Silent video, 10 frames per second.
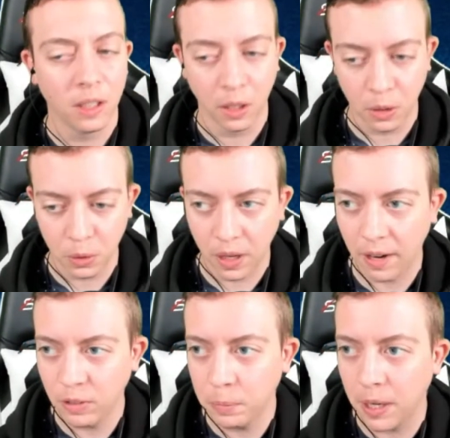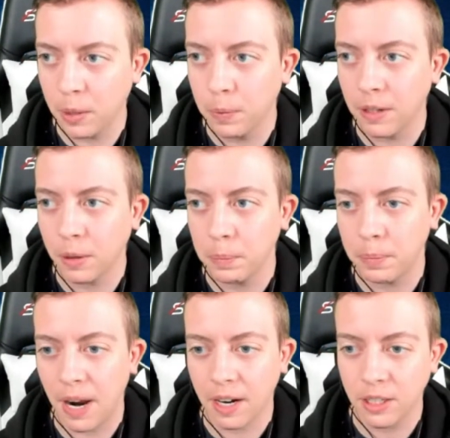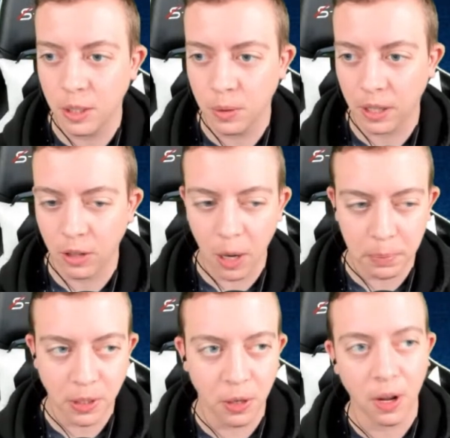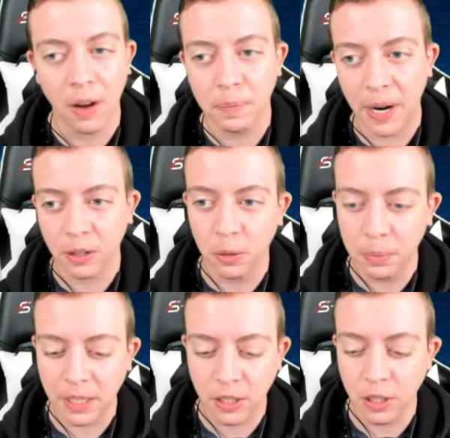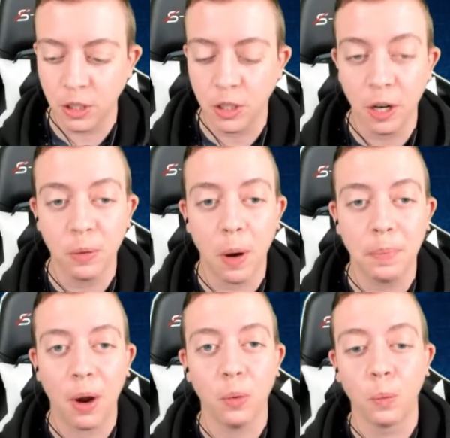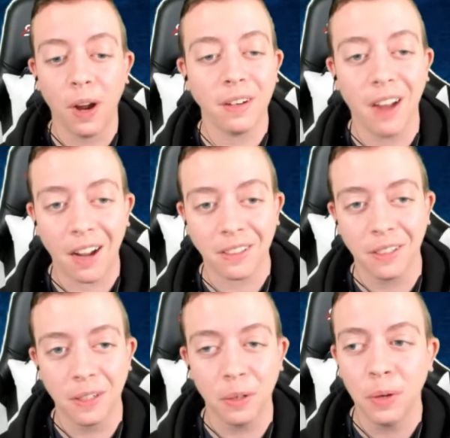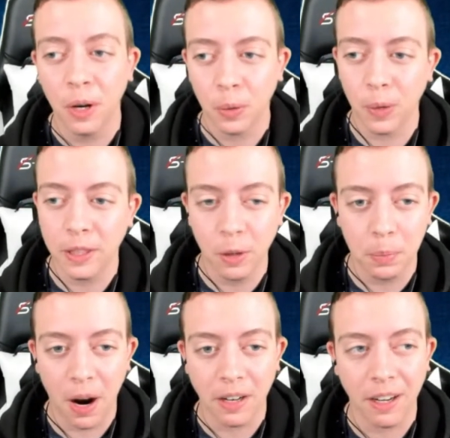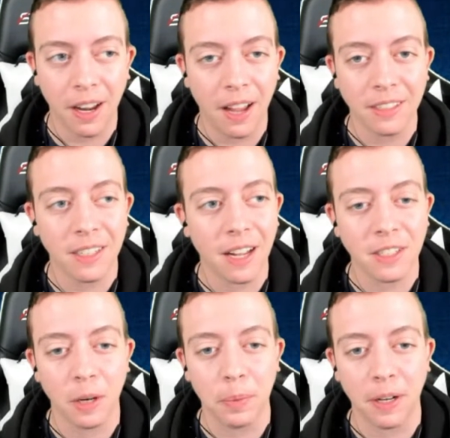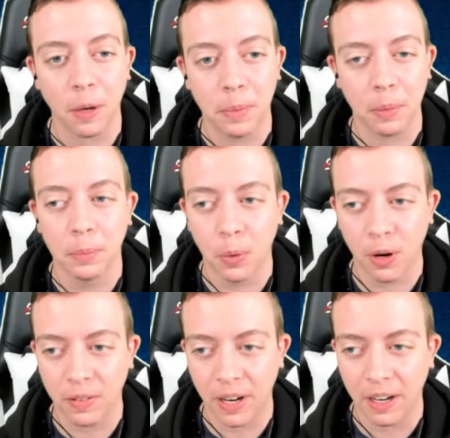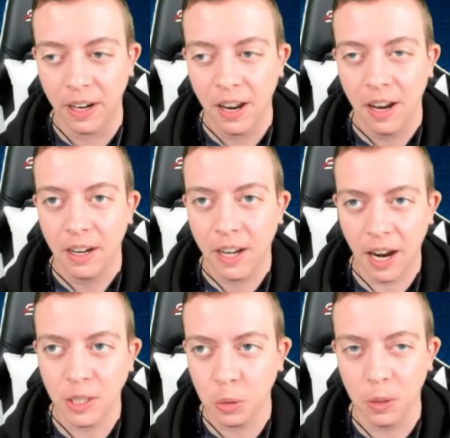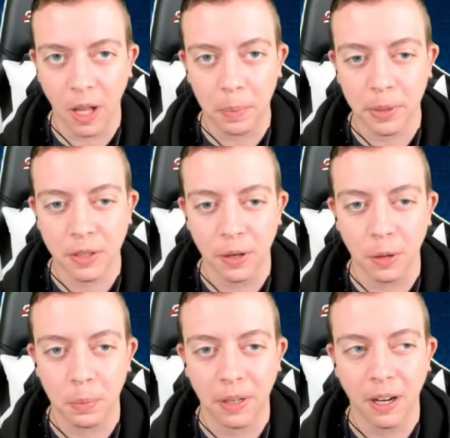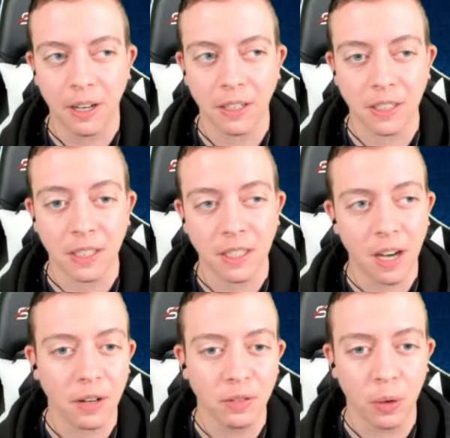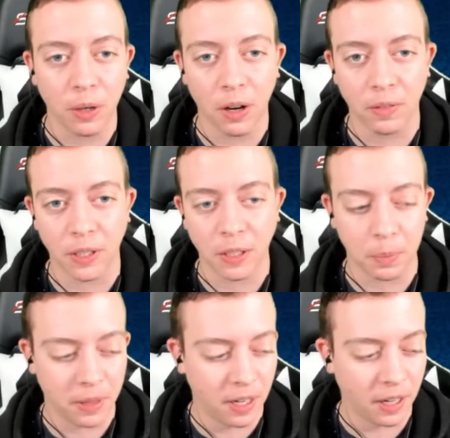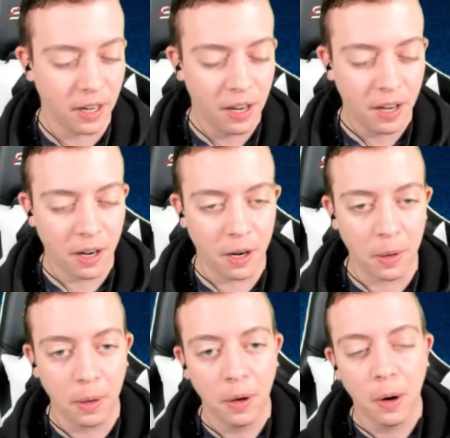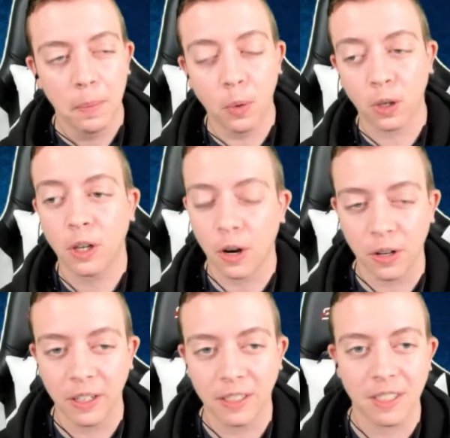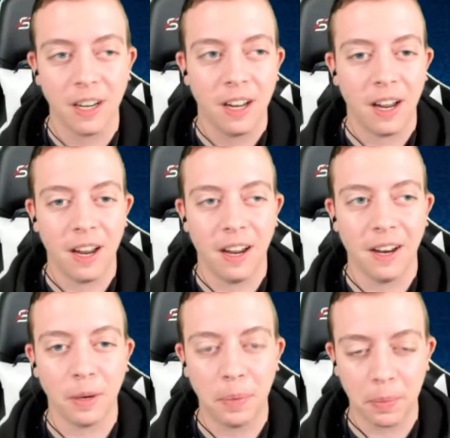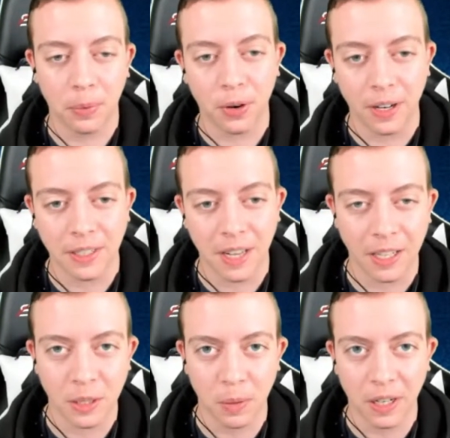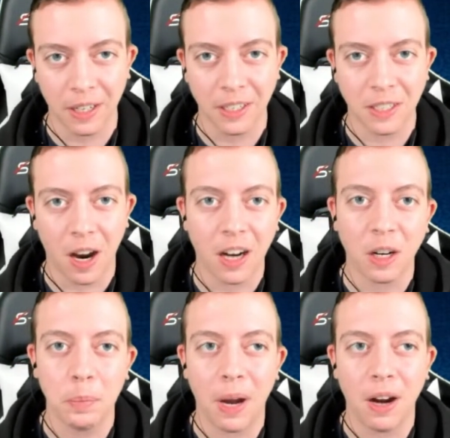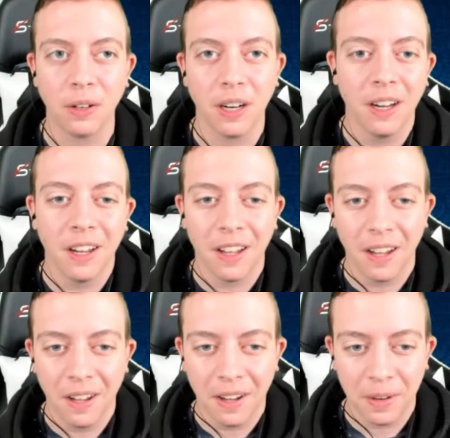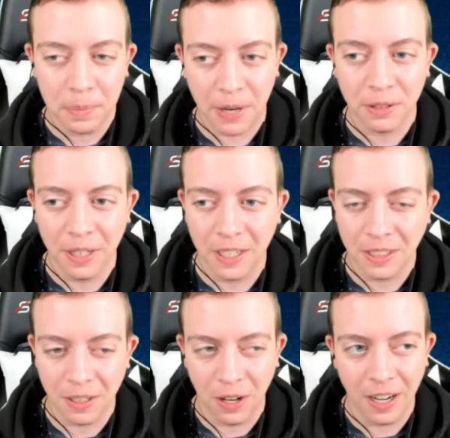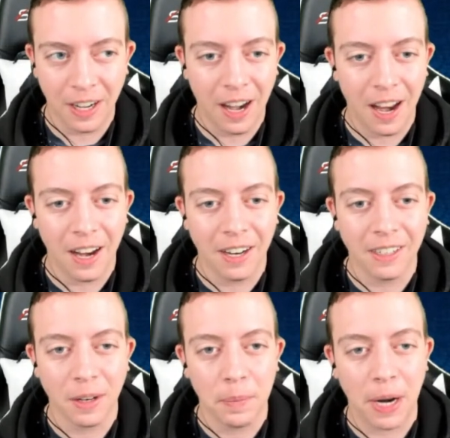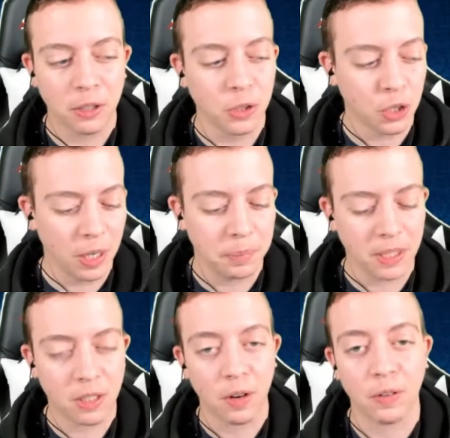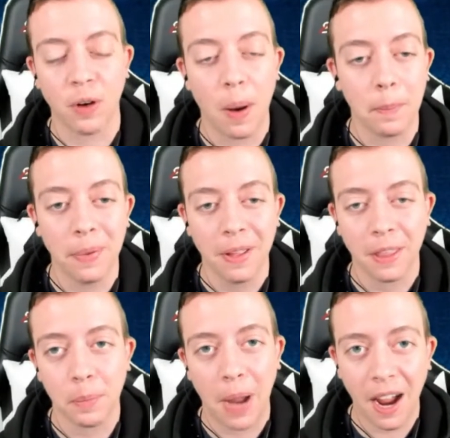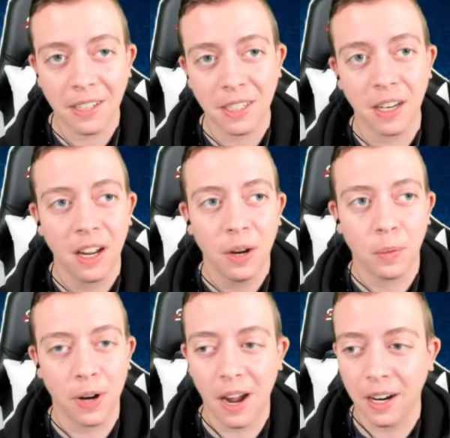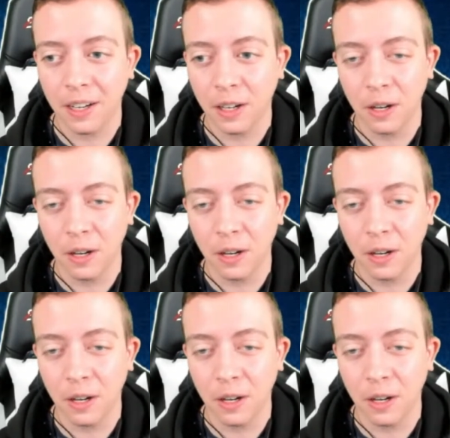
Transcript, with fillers: Hello, everybody. Welcome back to another episode of Medical Myths, the show about what not to do with your body. And today is going to be a bit more of a casual episode because instead of going over something uh, more current and a bit more intense, we're going to talk about medical history and medical treatments from the past. We're not going to